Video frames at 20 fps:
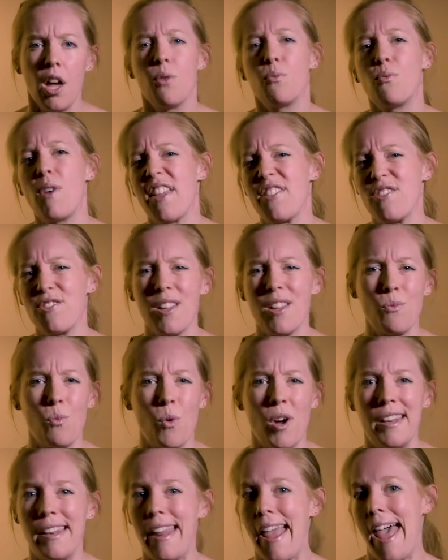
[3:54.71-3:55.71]
rather than
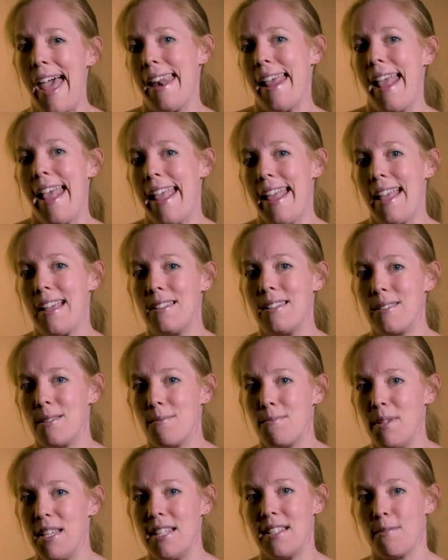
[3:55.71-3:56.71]
one at-hand
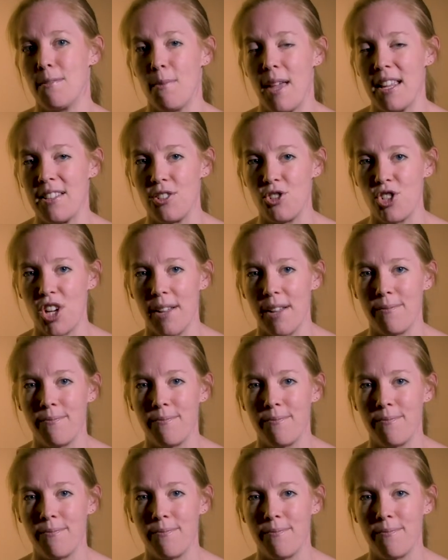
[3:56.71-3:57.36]
piece of messaging.